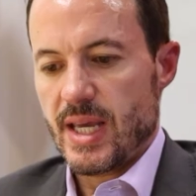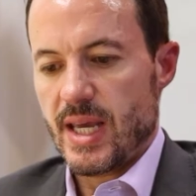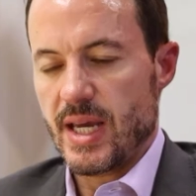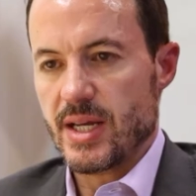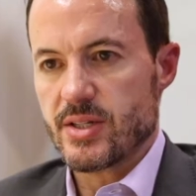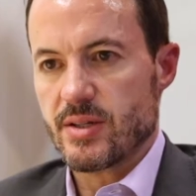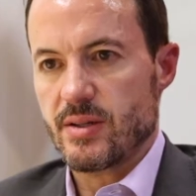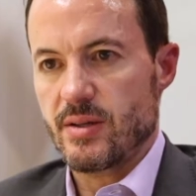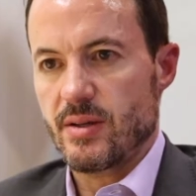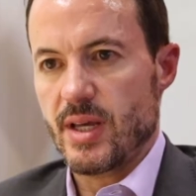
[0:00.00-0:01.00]
And
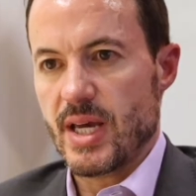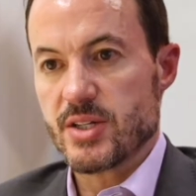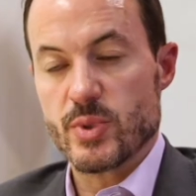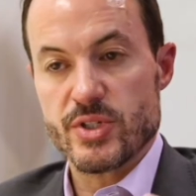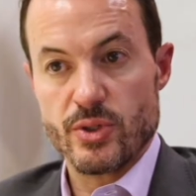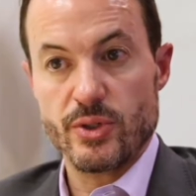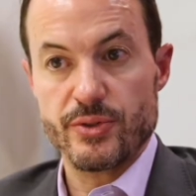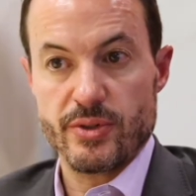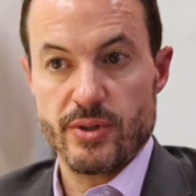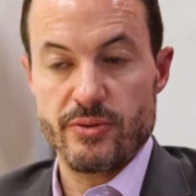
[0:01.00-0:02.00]
as a result
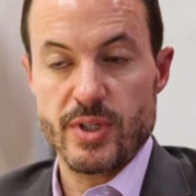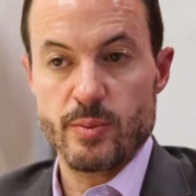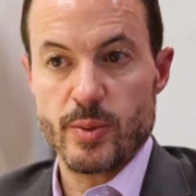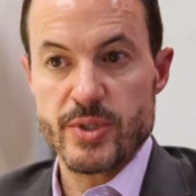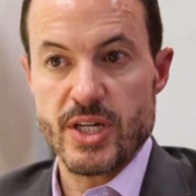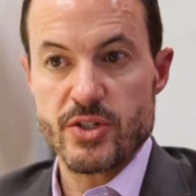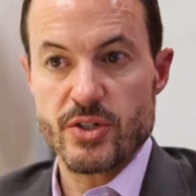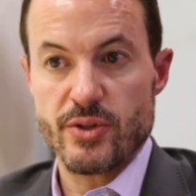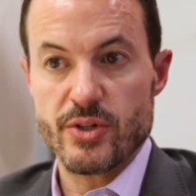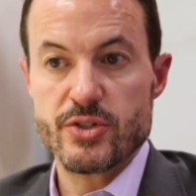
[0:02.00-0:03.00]
of the
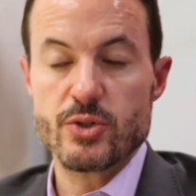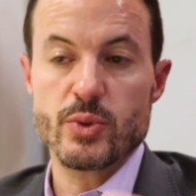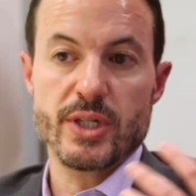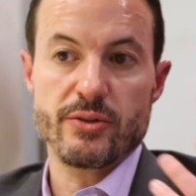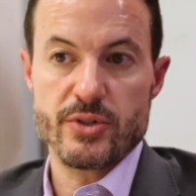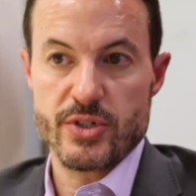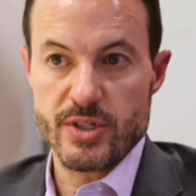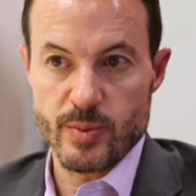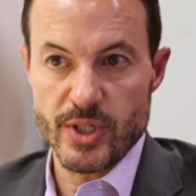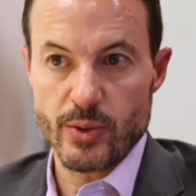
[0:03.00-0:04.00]
implementation, they're suing their
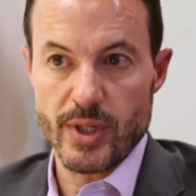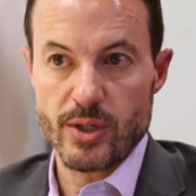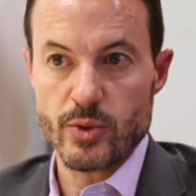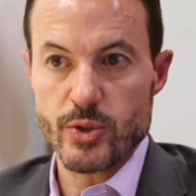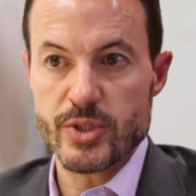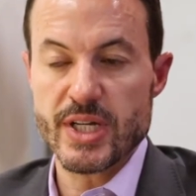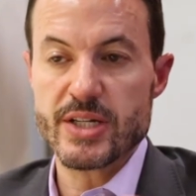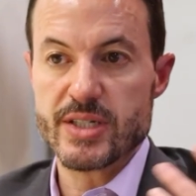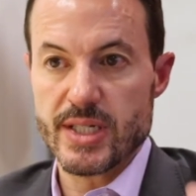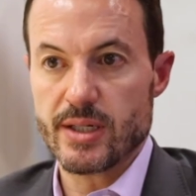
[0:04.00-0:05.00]
system integrator, which was
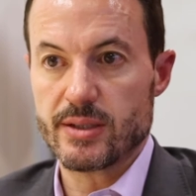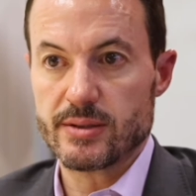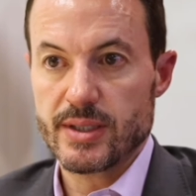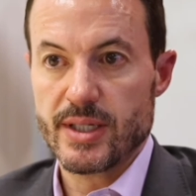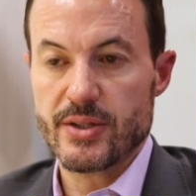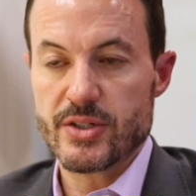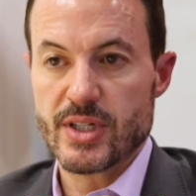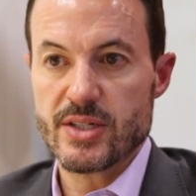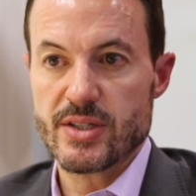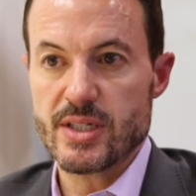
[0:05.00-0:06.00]
HCL in this
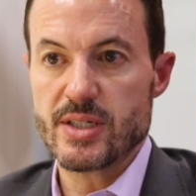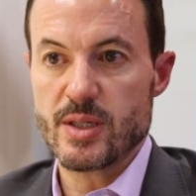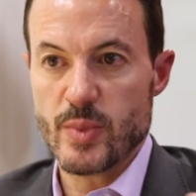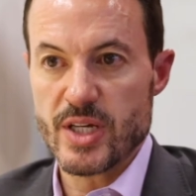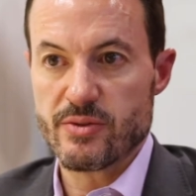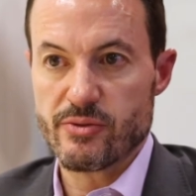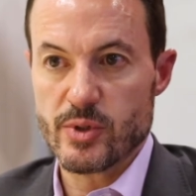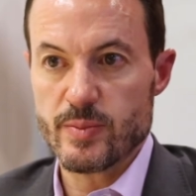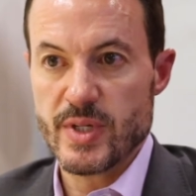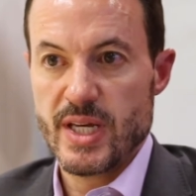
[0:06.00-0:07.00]
case, the Indian-based firm,